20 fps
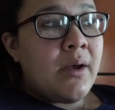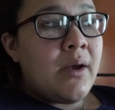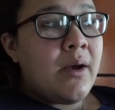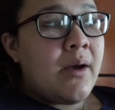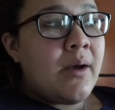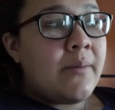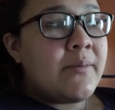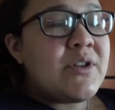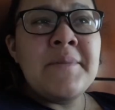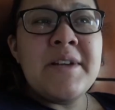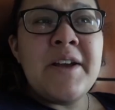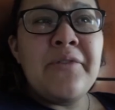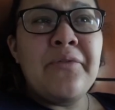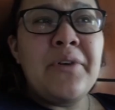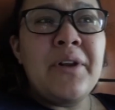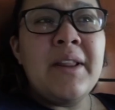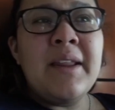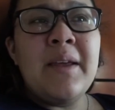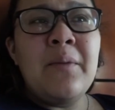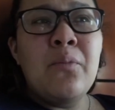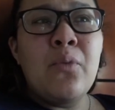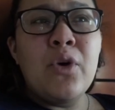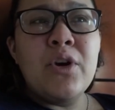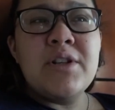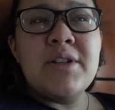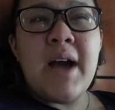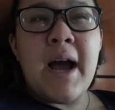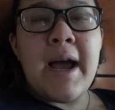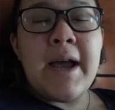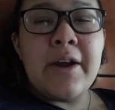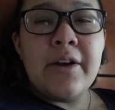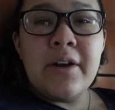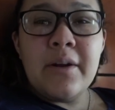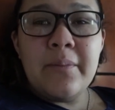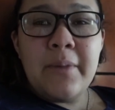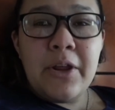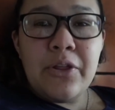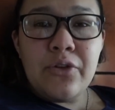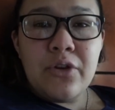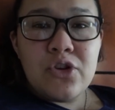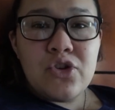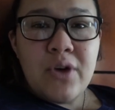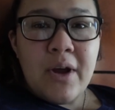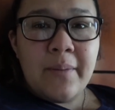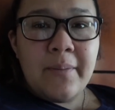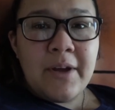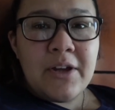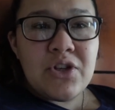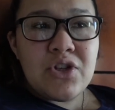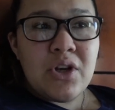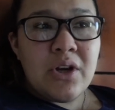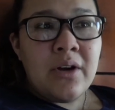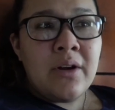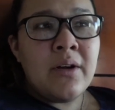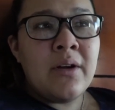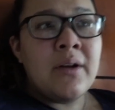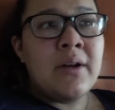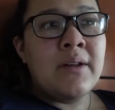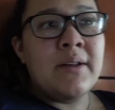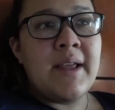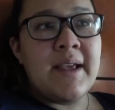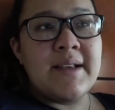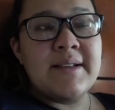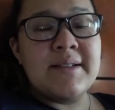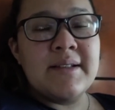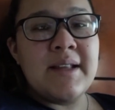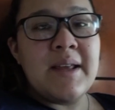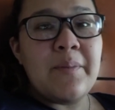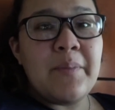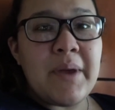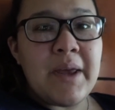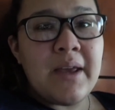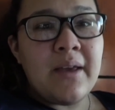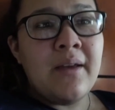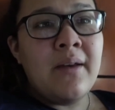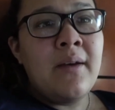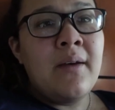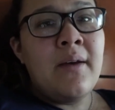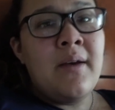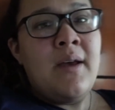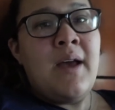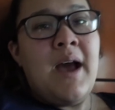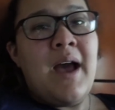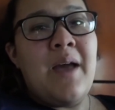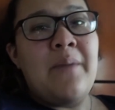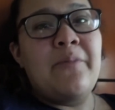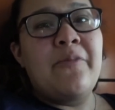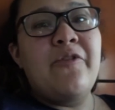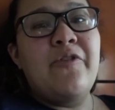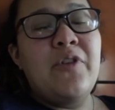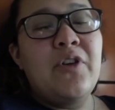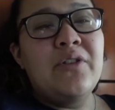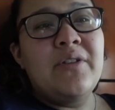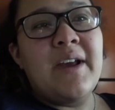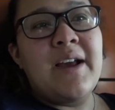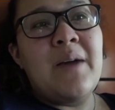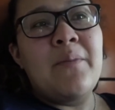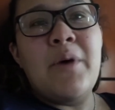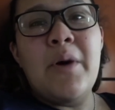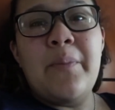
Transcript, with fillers: Um, I'm definitely more tired in my third trimester, like sleeping. I feels like I'm